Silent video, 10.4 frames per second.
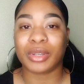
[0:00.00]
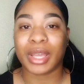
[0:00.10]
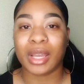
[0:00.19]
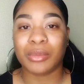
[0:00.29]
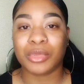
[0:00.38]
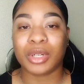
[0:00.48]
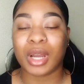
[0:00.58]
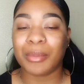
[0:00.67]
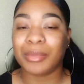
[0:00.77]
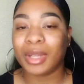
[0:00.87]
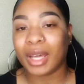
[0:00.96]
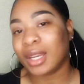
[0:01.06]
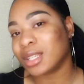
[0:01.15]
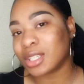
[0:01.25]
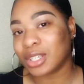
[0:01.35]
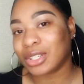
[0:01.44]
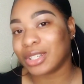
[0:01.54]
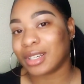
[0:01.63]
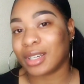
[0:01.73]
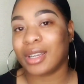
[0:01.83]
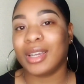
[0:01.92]
on camera, I'm not as
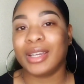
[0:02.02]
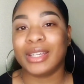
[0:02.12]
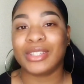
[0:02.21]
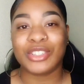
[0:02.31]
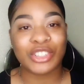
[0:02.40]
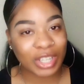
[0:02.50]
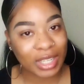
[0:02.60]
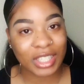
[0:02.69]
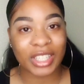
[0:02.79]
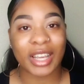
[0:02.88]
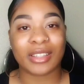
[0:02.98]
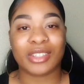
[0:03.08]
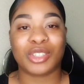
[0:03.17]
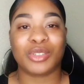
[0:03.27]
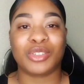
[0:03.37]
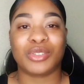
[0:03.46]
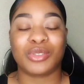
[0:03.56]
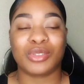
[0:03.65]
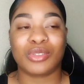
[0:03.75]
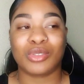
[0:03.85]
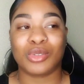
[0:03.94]
good just yet to
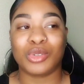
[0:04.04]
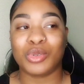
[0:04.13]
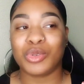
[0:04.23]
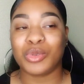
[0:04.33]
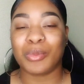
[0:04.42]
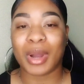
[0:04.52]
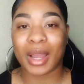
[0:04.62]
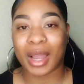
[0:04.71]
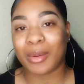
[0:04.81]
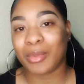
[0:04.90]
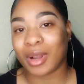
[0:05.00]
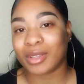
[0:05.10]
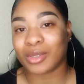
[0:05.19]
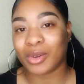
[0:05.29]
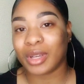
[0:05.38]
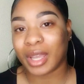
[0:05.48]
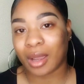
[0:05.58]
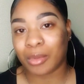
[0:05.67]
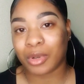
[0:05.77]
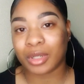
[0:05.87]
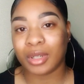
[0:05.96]
do my eyebrows on
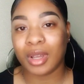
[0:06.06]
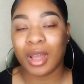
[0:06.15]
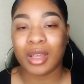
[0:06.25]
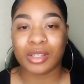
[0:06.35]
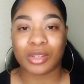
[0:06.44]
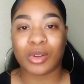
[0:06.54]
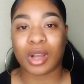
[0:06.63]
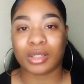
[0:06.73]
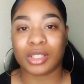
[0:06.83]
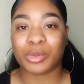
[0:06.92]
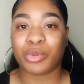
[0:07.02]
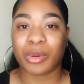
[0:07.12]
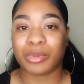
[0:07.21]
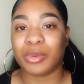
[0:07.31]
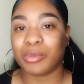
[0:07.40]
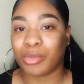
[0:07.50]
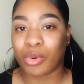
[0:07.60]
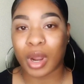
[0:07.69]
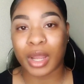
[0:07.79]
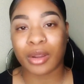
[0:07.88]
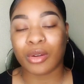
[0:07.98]
camera. So I just prep them
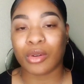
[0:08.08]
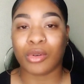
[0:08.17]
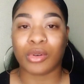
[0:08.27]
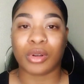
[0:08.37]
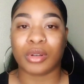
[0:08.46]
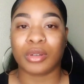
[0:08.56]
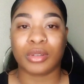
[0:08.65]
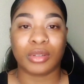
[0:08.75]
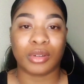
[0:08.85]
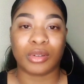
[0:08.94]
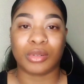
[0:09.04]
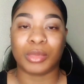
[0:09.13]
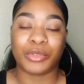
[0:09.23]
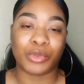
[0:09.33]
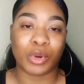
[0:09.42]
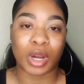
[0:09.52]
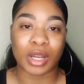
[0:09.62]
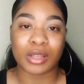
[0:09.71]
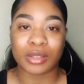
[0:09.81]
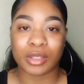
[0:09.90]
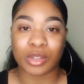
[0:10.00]
prior, or you know, before
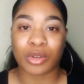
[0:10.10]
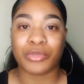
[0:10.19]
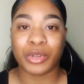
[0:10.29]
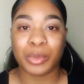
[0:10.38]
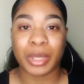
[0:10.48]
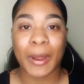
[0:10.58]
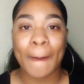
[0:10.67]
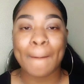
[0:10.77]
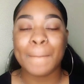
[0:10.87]
I start filming.